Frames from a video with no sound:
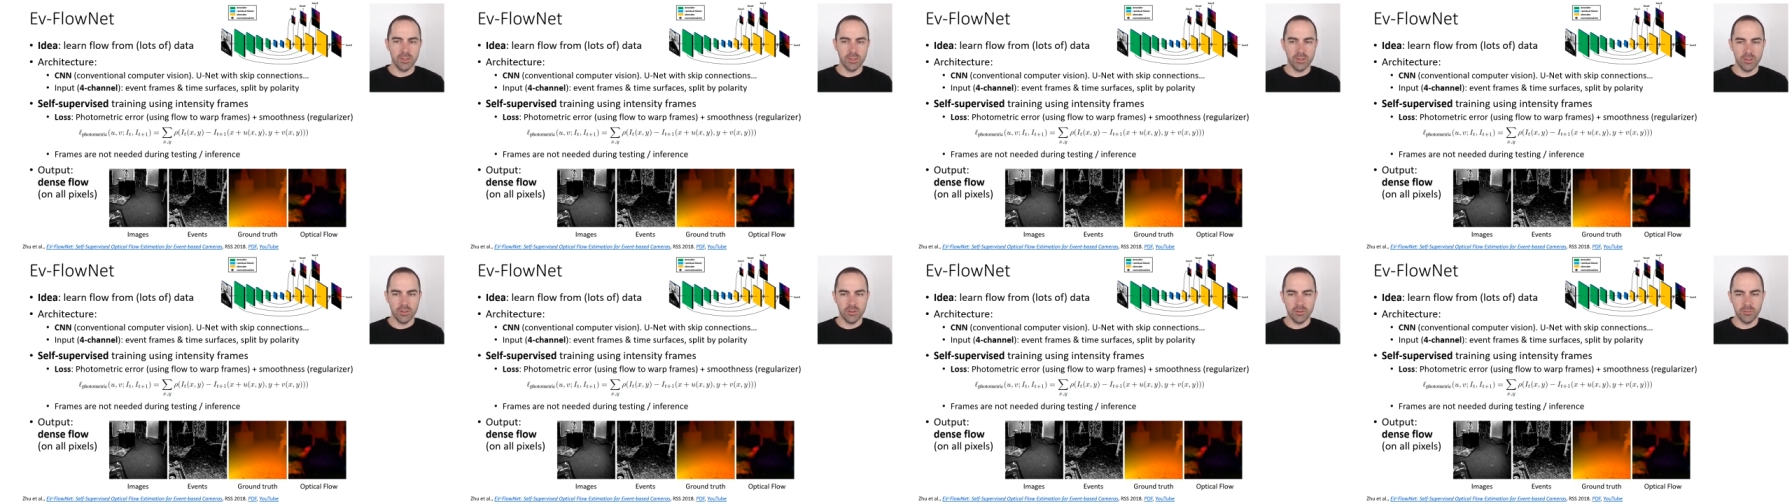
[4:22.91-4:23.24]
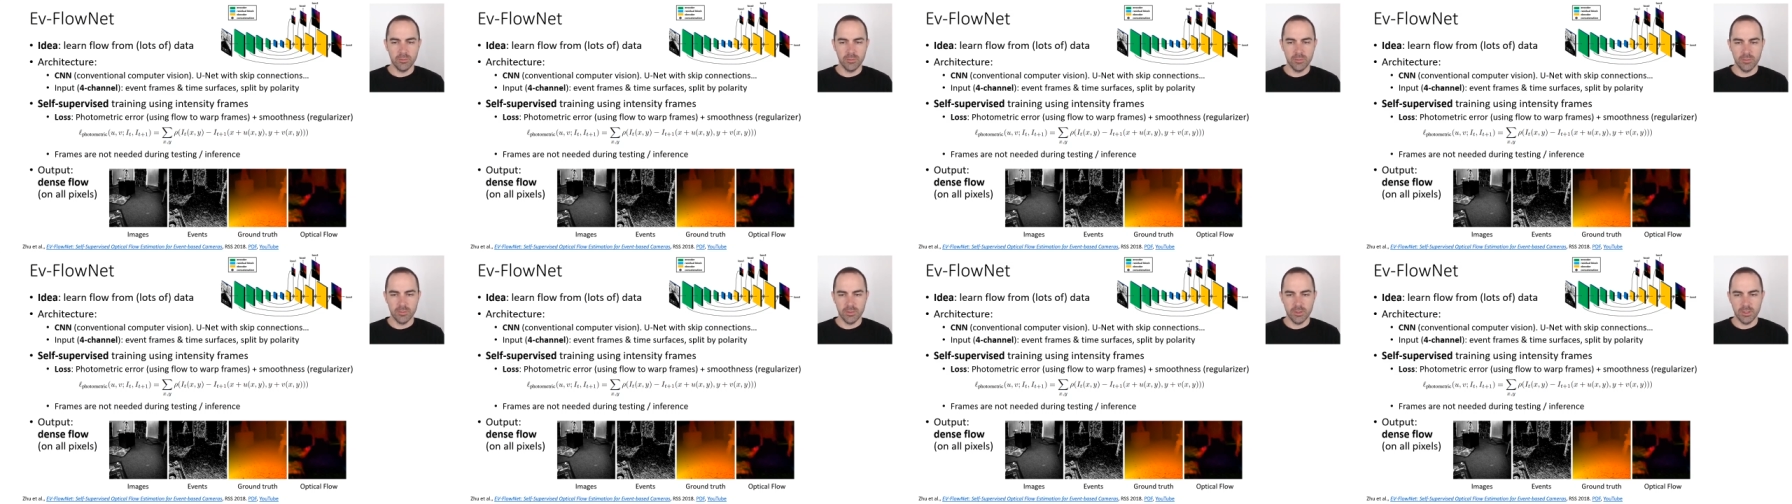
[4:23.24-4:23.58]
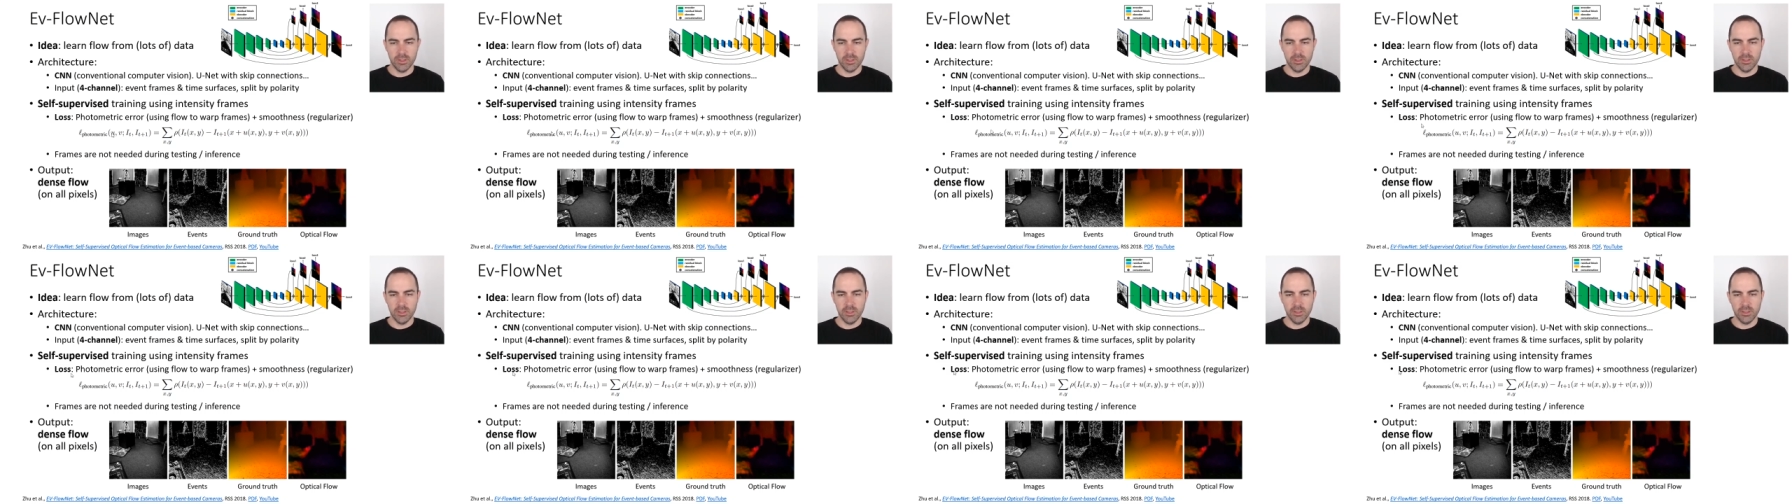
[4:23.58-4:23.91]
an,
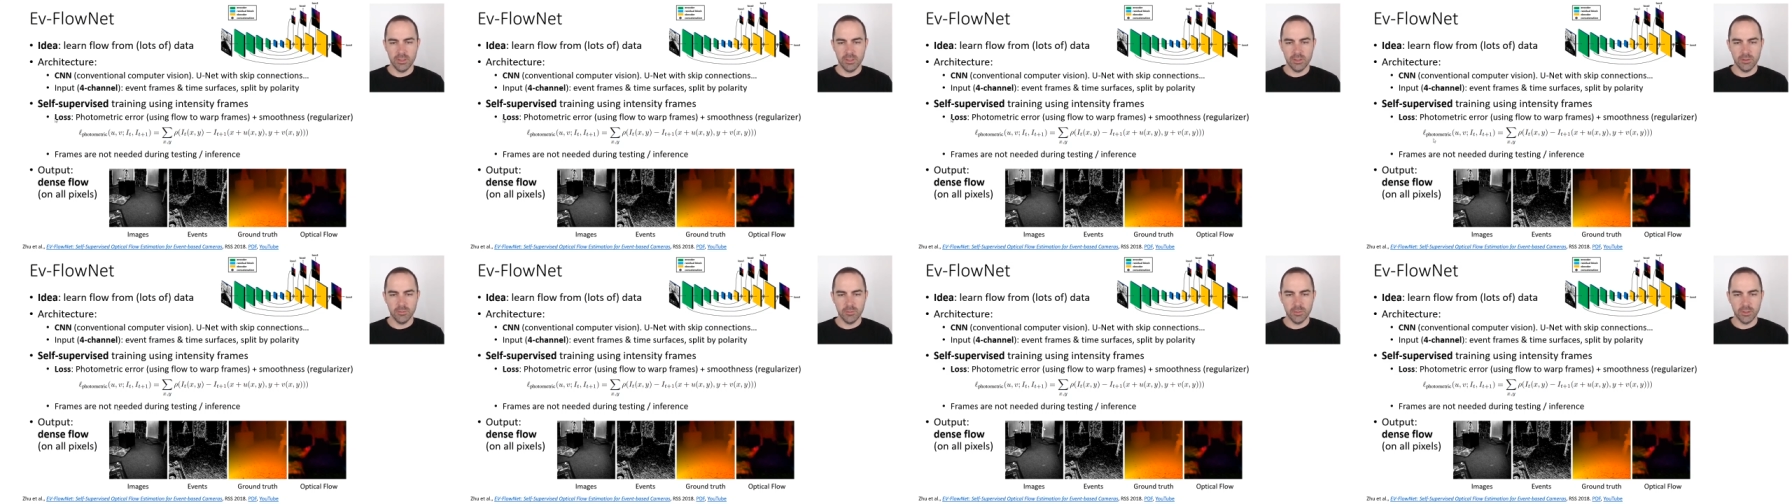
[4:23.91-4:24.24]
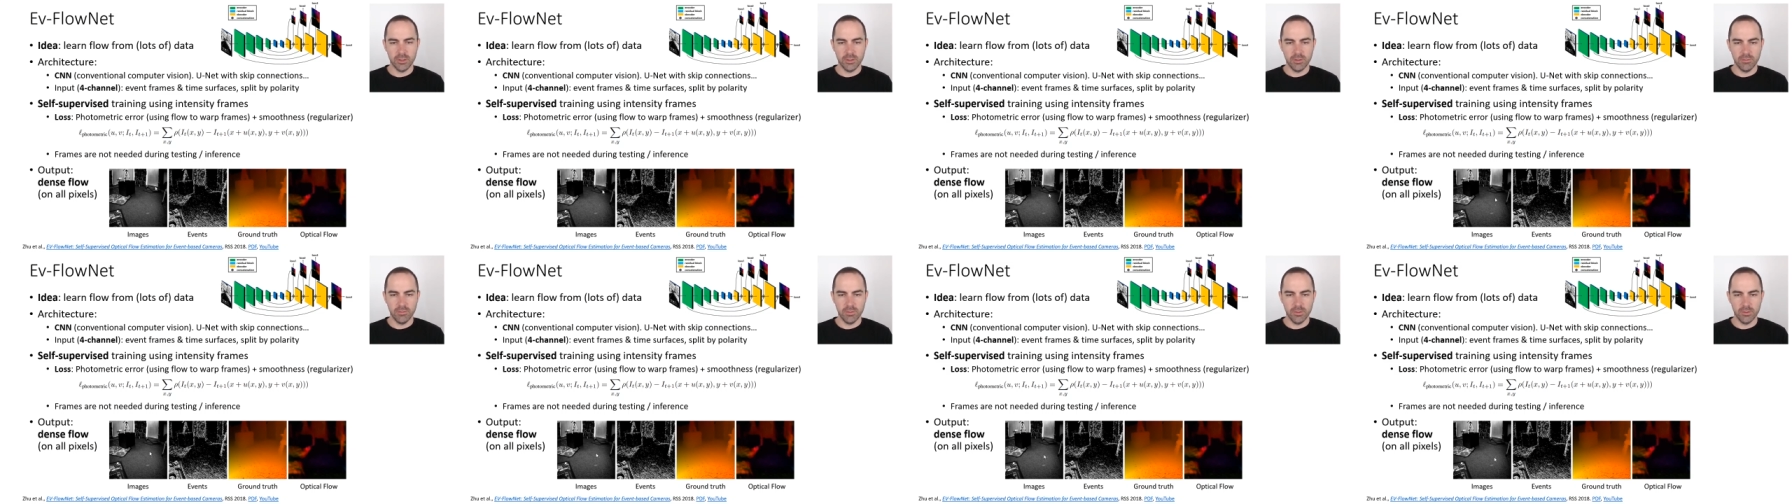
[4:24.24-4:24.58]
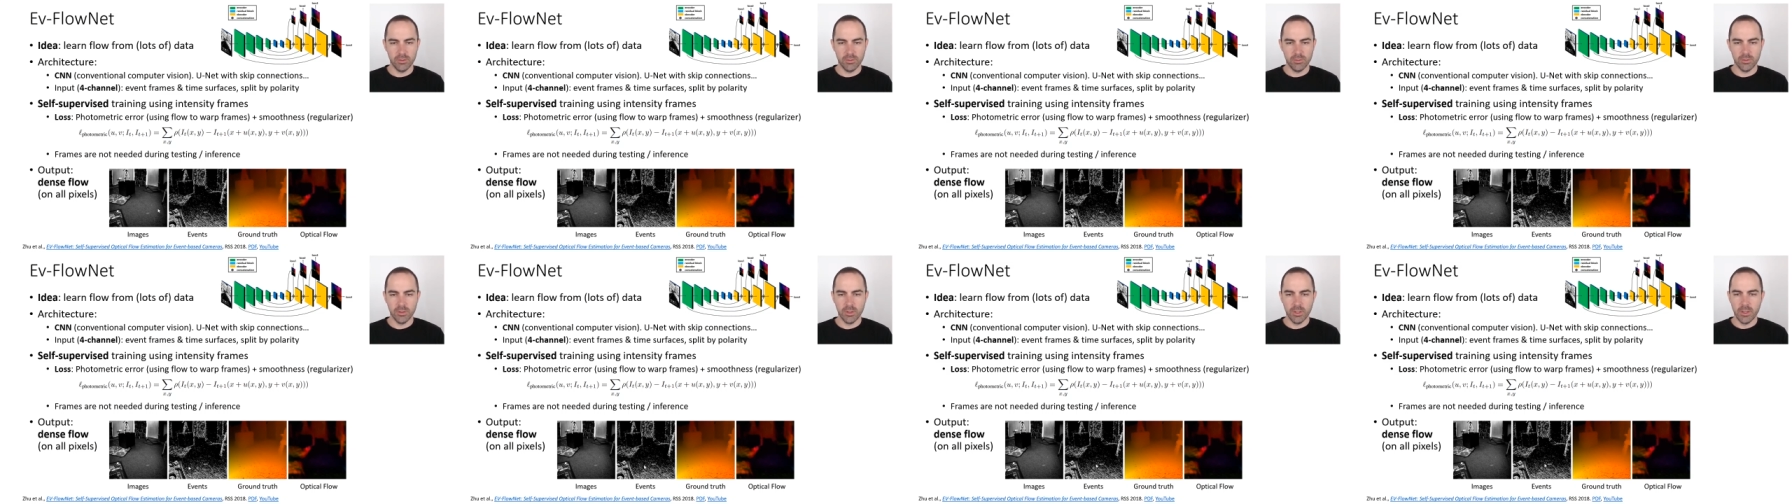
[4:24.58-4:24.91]
a dense optical
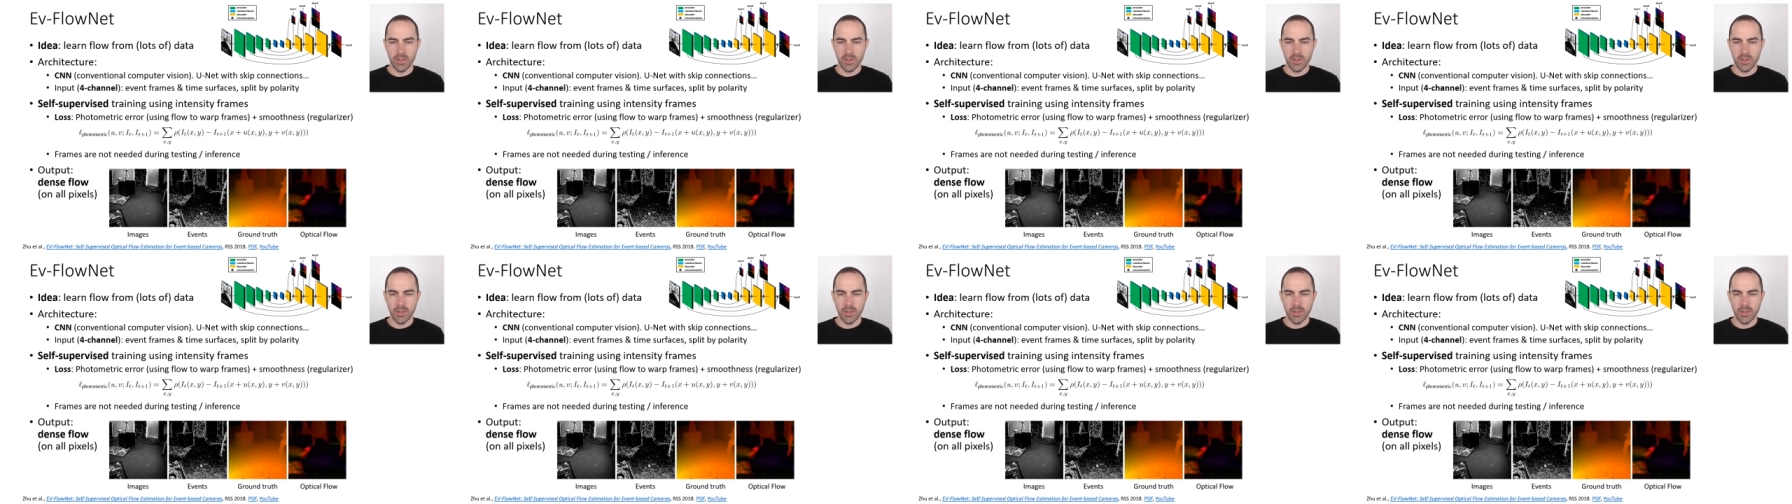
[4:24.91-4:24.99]
flow.